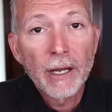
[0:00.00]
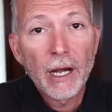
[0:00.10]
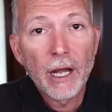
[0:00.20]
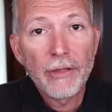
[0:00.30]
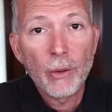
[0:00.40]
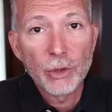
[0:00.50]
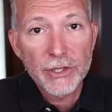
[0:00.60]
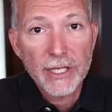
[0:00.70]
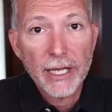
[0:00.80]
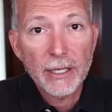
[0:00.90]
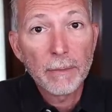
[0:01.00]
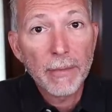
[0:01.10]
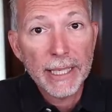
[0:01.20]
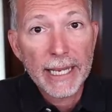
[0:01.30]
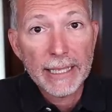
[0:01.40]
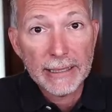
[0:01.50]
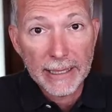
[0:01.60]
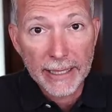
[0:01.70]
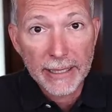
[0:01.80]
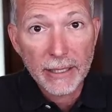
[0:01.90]
uh, that we'll send Monday
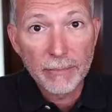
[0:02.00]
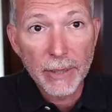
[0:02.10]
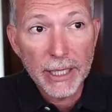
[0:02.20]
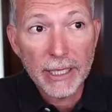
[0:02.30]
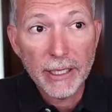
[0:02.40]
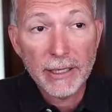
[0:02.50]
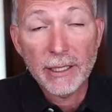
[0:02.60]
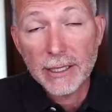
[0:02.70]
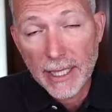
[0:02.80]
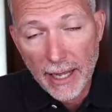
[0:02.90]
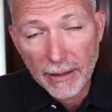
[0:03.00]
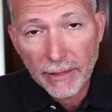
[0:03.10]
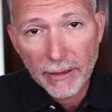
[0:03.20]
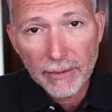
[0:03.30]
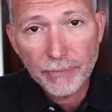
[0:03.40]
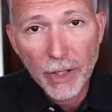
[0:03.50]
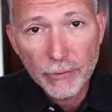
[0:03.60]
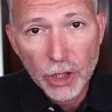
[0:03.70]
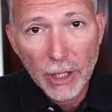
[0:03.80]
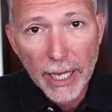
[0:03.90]
night, Monday night the tenth of
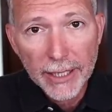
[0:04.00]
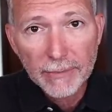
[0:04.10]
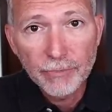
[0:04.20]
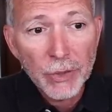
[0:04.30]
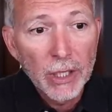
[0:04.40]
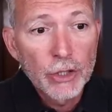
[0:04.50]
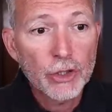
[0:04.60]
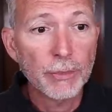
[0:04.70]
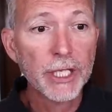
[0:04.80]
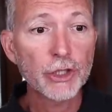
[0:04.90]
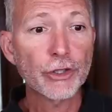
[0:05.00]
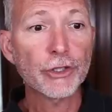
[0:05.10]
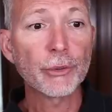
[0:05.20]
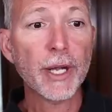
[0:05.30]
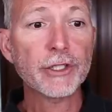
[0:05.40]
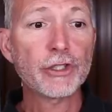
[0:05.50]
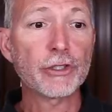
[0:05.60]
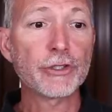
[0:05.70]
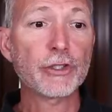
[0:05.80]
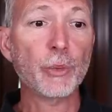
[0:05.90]
July. So make sure you're
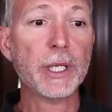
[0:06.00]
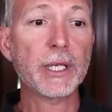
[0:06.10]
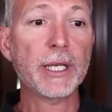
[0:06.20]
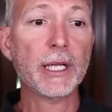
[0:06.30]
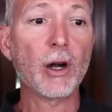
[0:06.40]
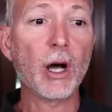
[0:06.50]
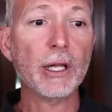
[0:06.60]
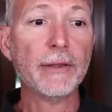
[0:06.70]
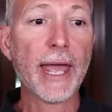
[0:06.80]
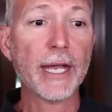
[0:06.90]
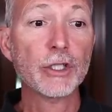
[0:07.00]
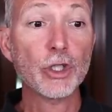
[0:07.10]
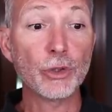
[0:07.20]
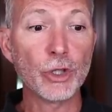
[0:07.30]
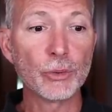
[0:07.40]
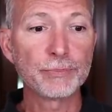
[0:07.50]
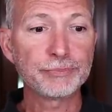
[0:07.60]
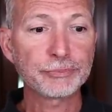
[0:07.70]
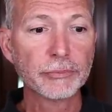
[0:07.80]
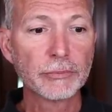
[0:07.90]
registered so we can get all of that to you.
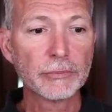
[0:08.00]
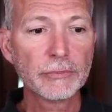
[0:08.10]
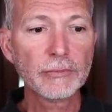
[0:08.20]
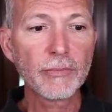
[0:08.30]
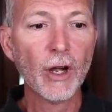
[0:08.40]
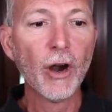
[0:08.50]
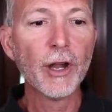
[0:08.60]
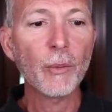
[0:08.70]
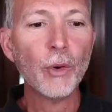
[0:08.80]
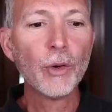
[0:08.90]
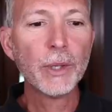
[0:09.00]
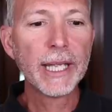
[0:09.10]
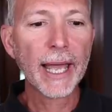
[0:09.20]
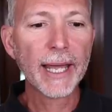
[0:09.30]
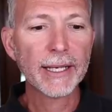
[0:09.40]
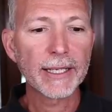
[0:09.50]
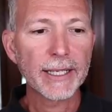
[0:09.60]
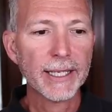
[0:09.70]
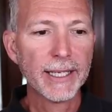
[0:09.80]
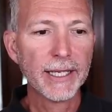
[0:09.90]
All right, what do we got
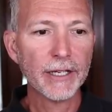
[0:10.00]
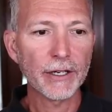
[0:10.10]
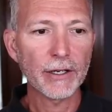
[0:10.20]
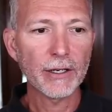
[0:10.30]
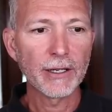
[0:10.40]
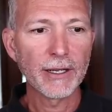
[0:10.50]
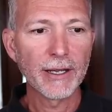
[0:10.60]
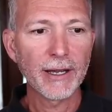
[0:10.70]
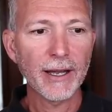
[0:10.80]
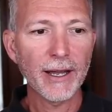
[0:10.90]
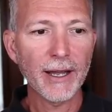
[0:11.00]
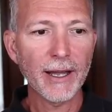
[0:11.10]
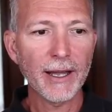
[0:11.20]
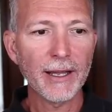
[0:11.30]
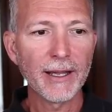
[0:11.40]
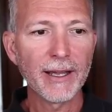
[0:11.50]
here? Uh,